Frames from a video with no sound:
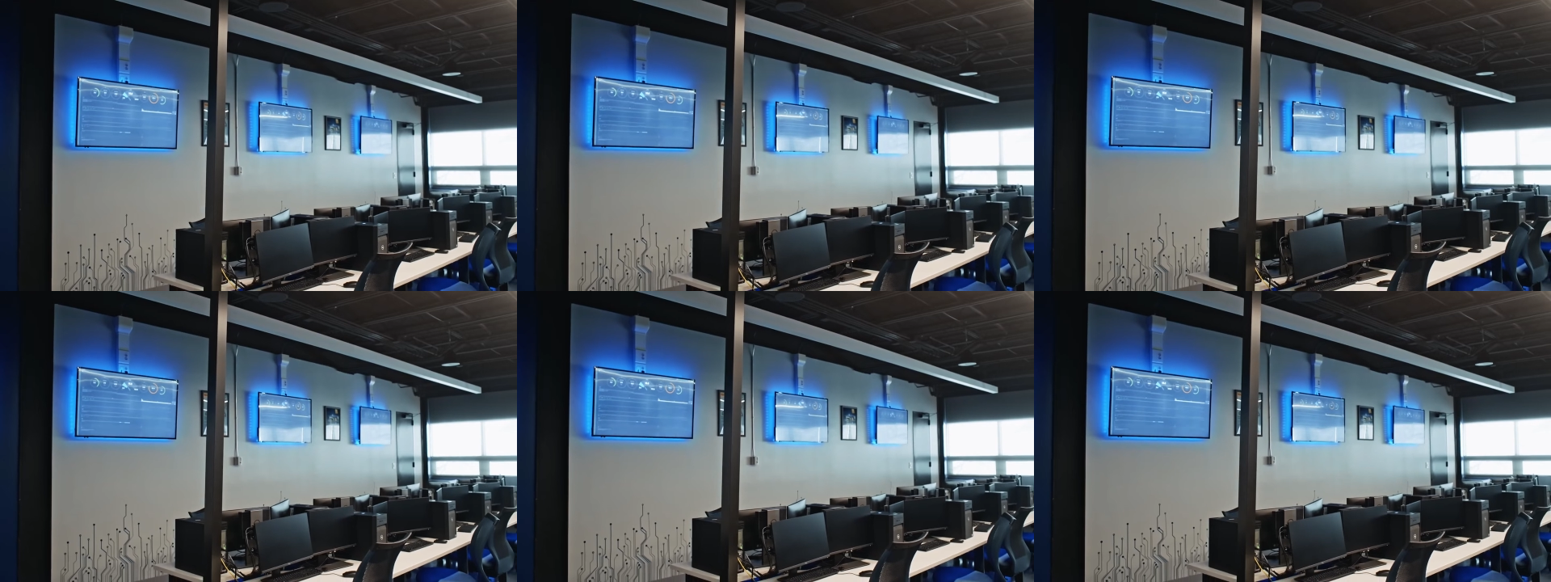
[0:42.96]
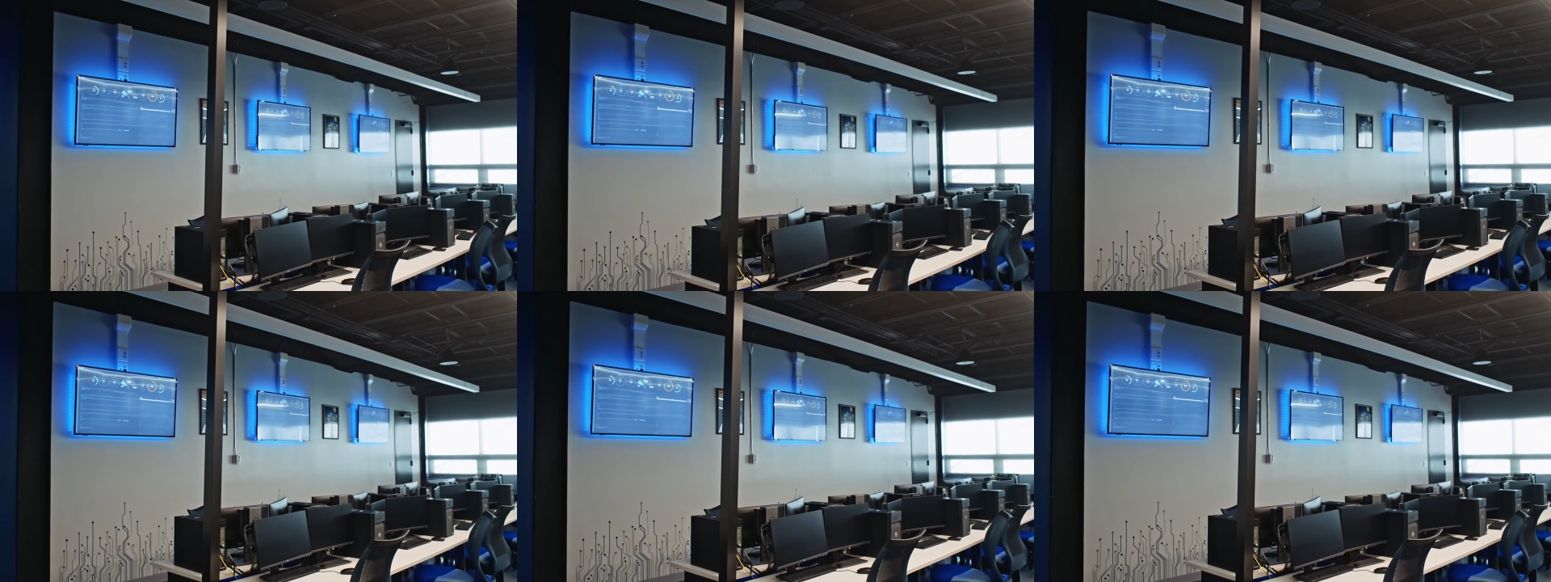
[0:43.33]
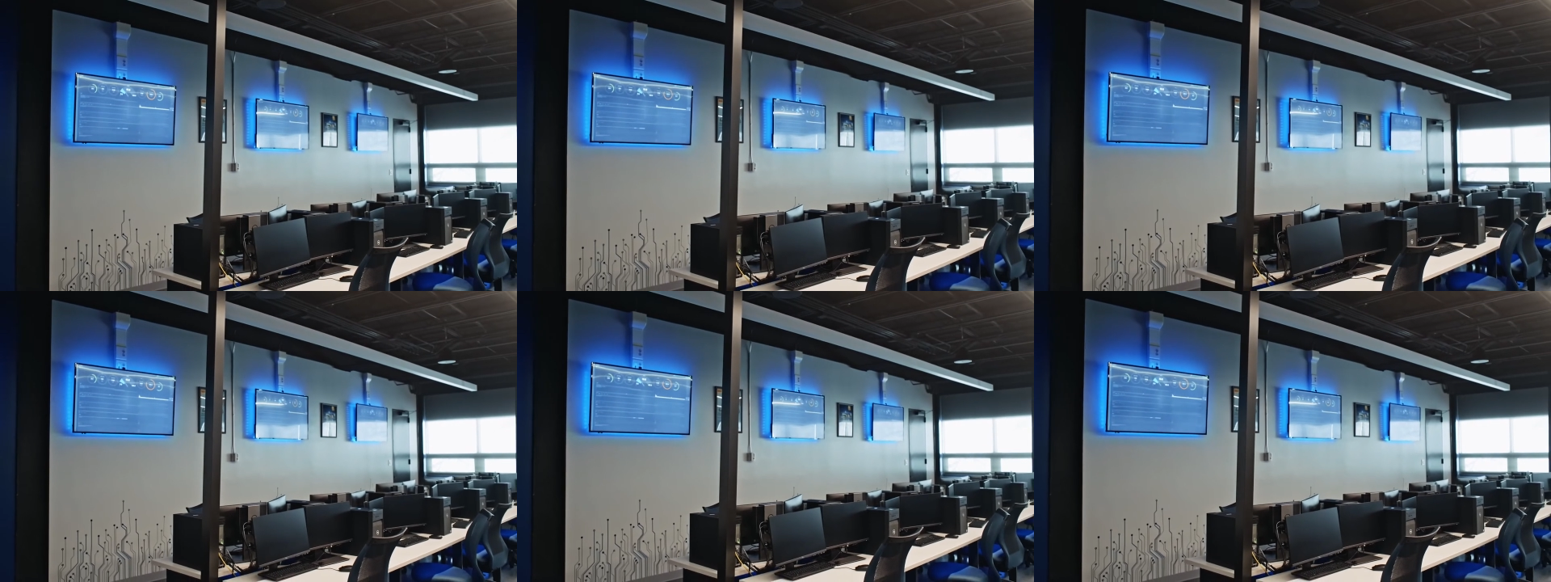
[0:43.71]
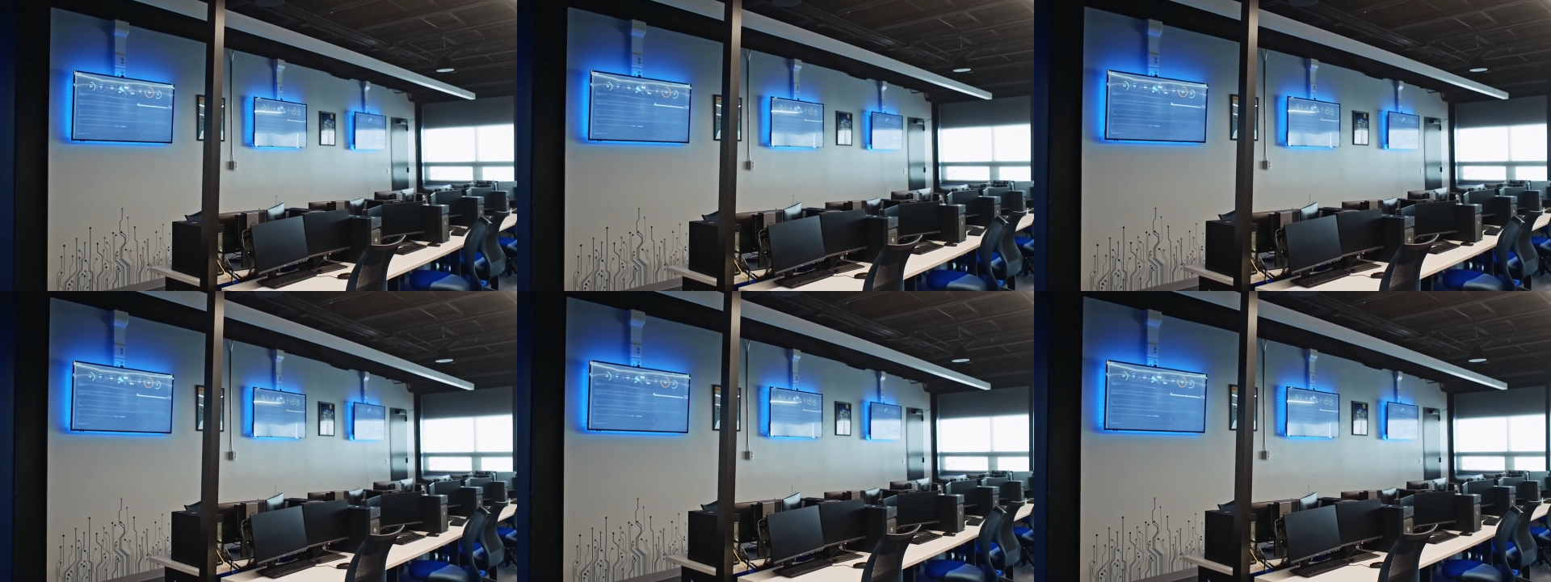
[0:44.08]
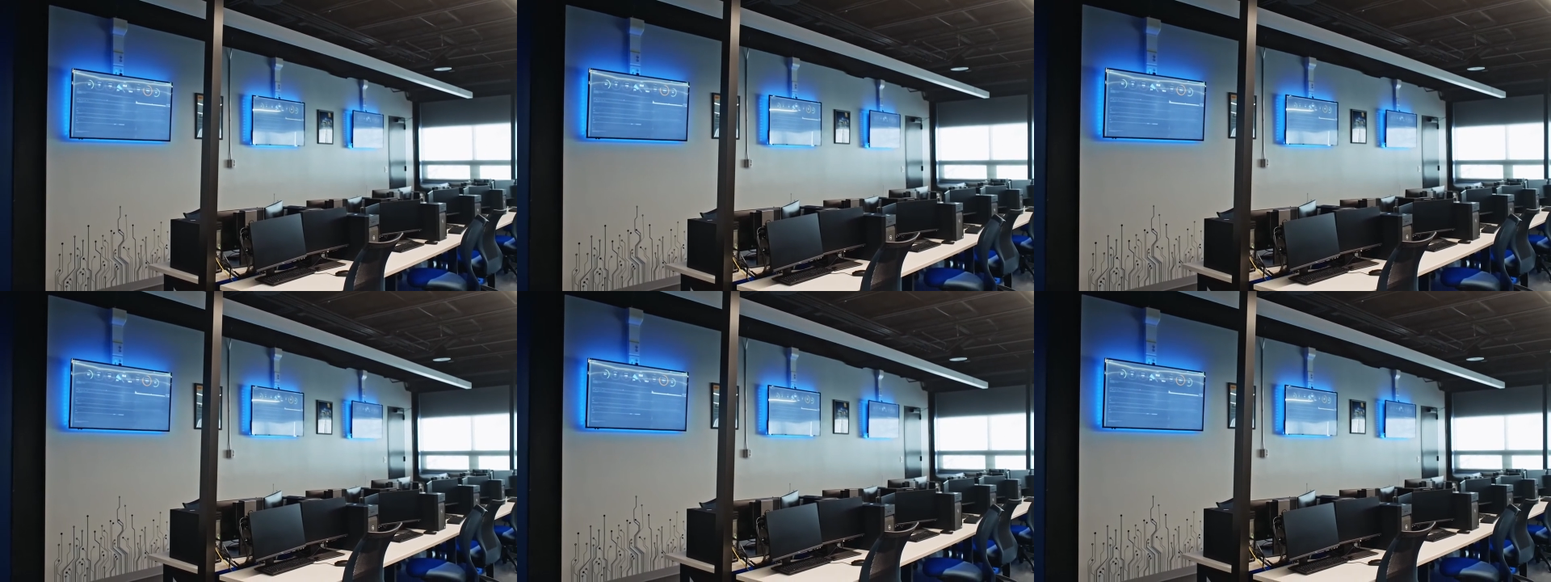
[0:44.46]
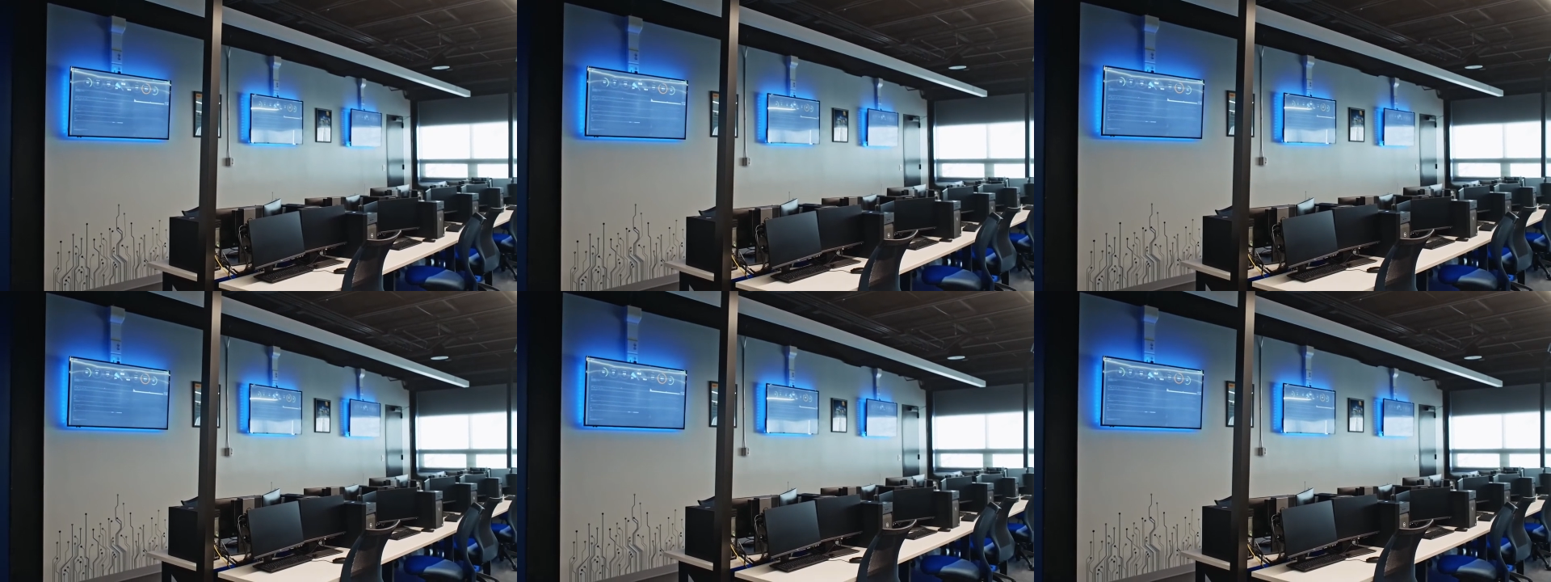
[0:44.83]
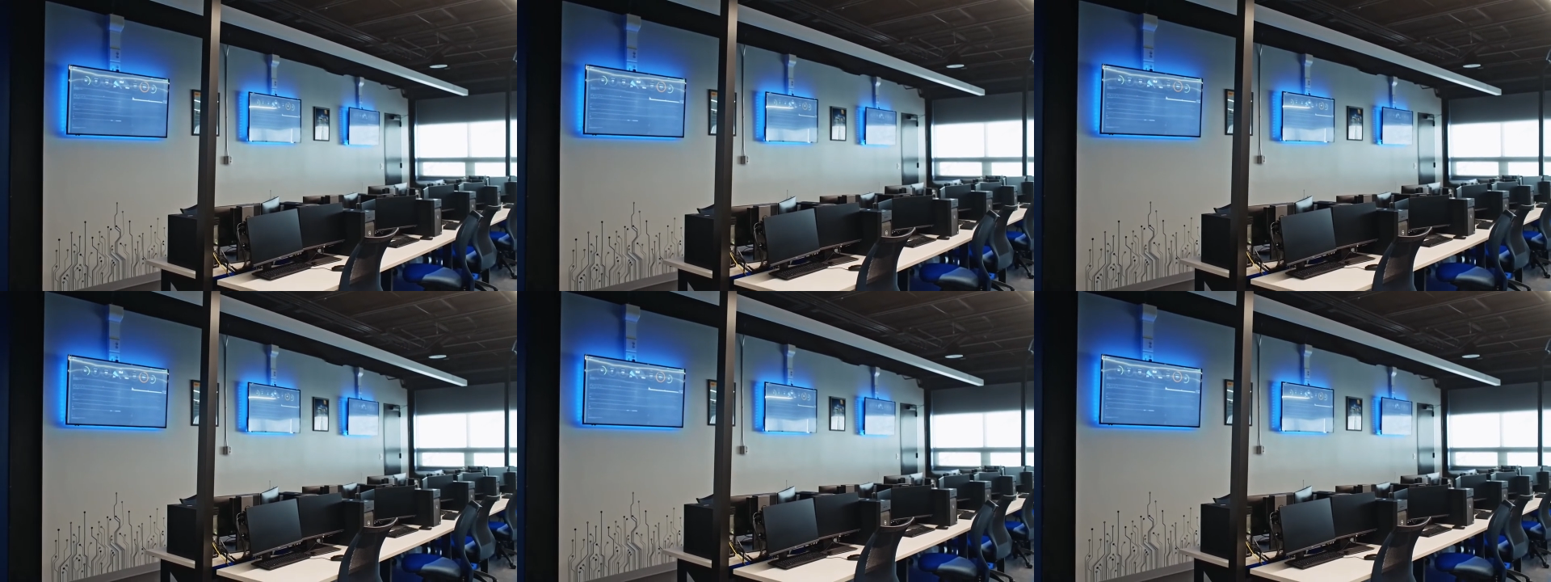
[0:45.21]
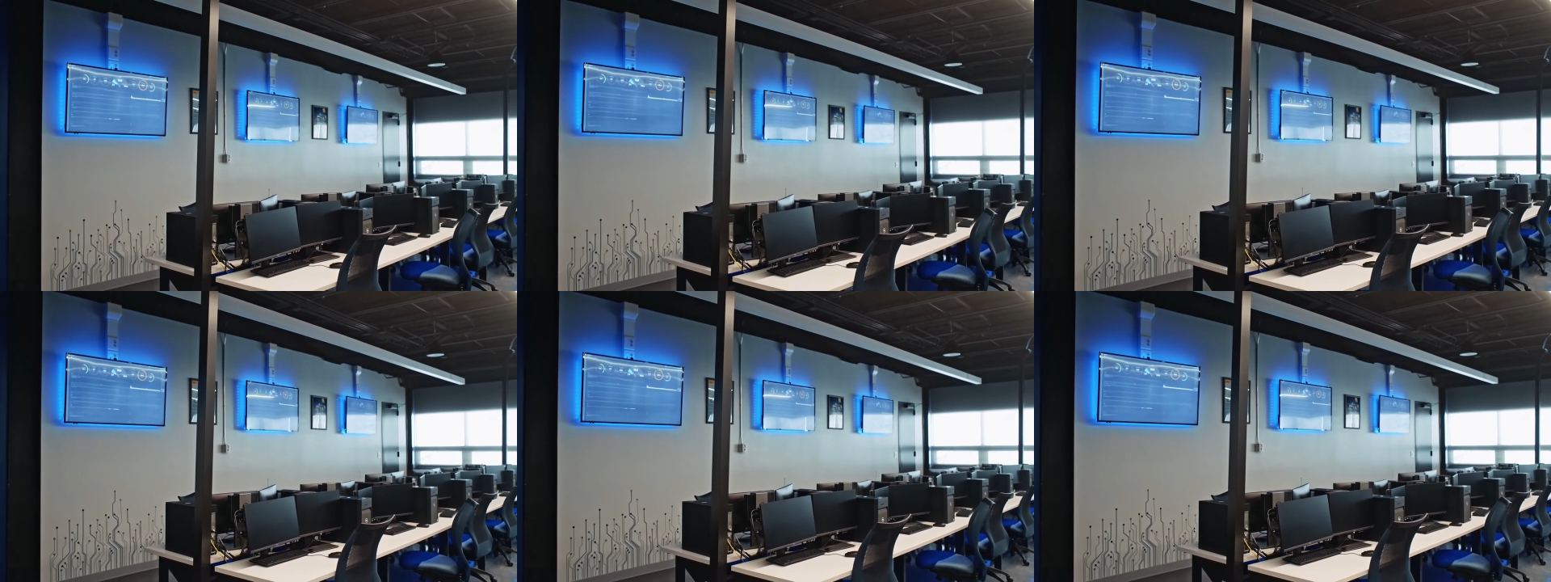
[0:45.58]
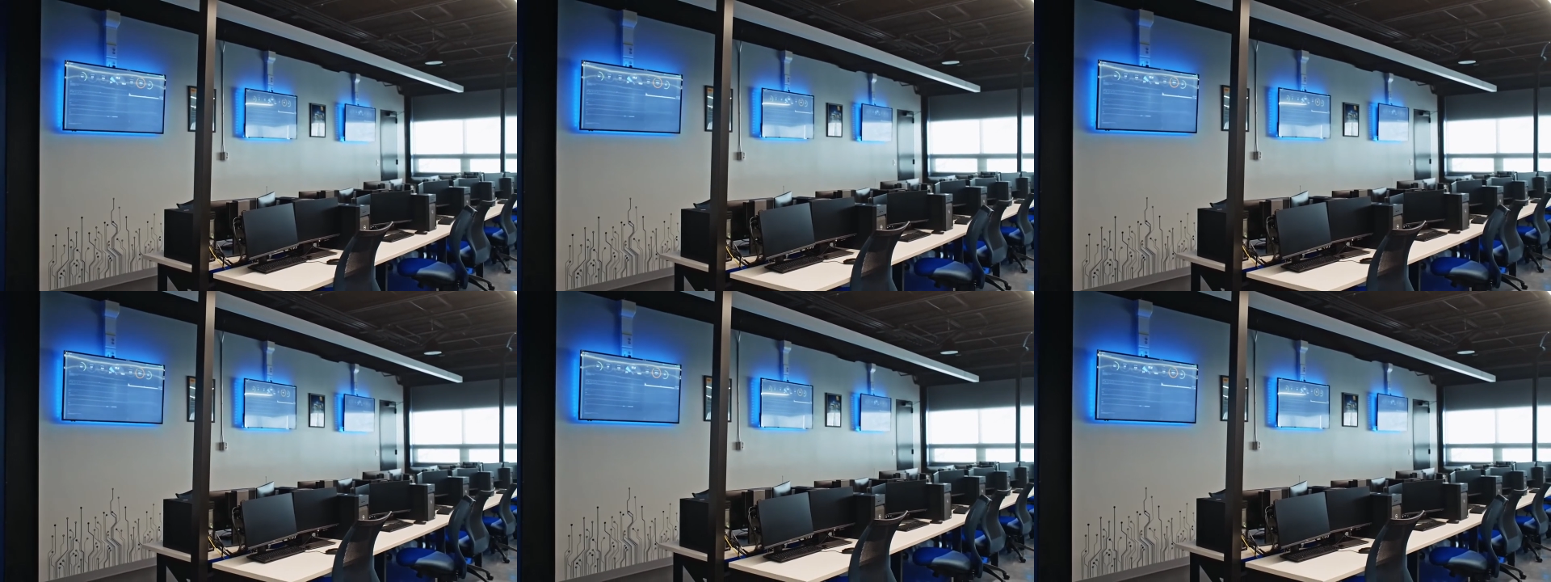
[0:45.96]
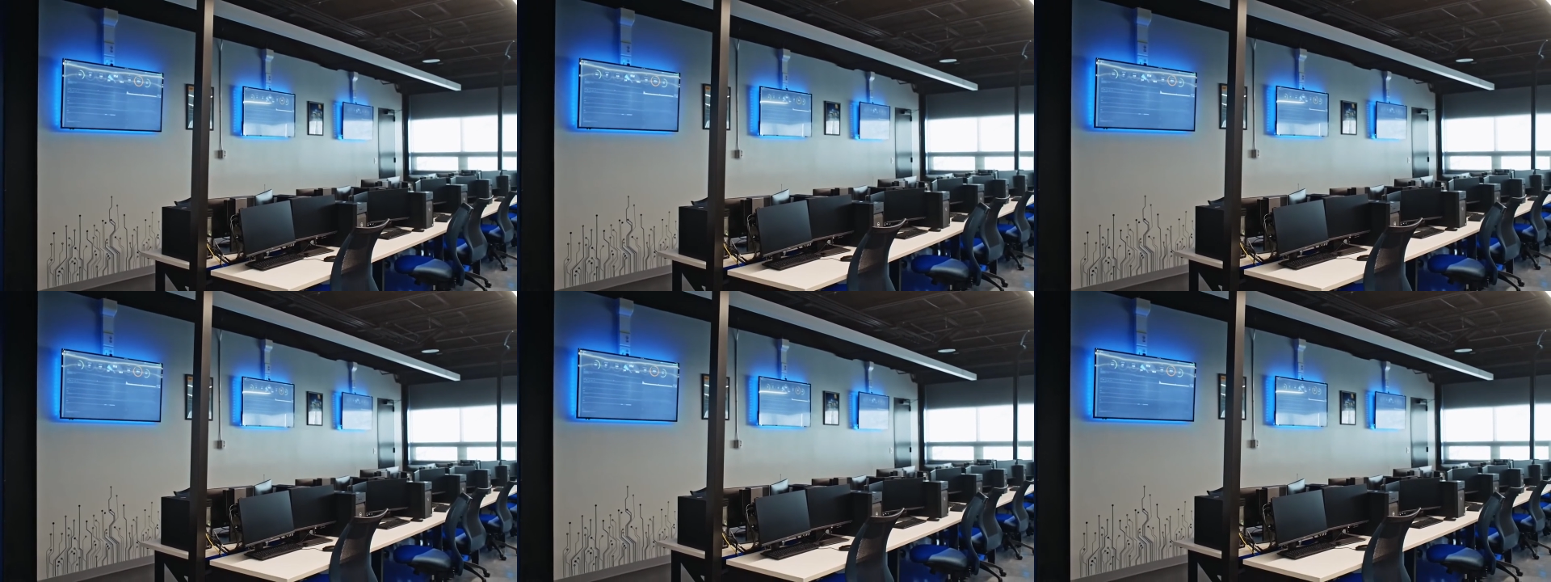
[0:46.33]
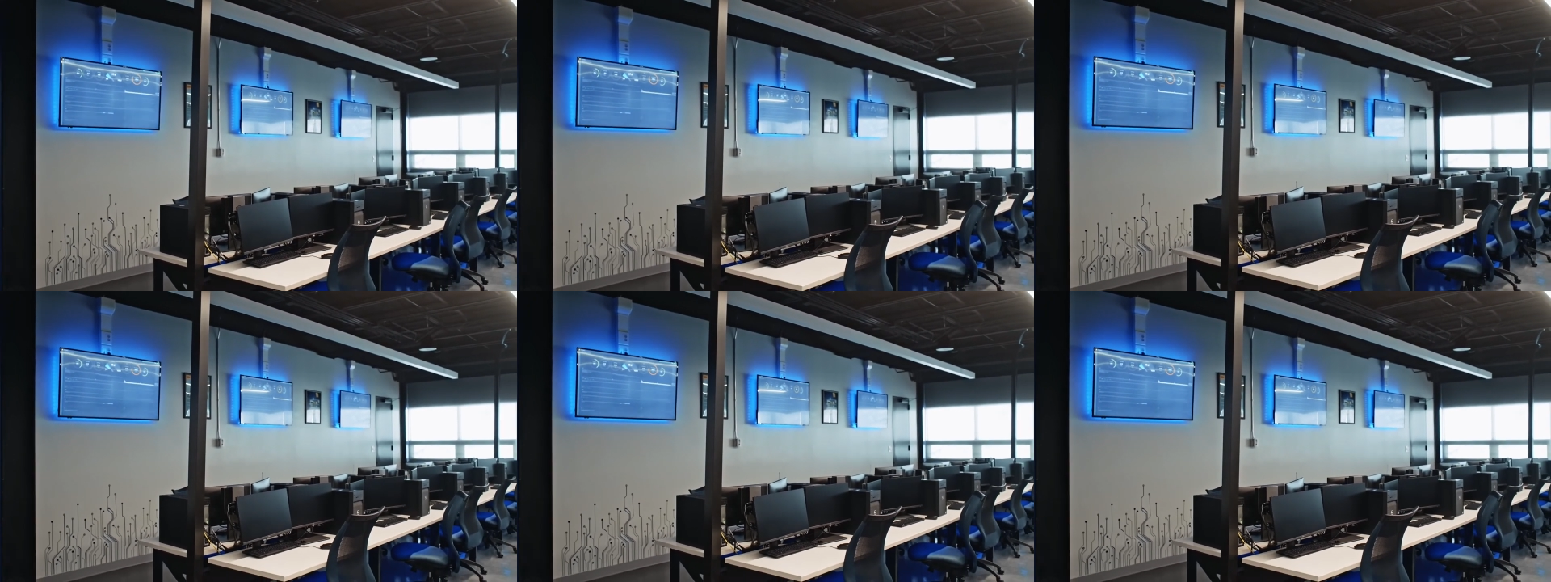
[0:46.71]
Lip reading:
[unreadable: no face in view]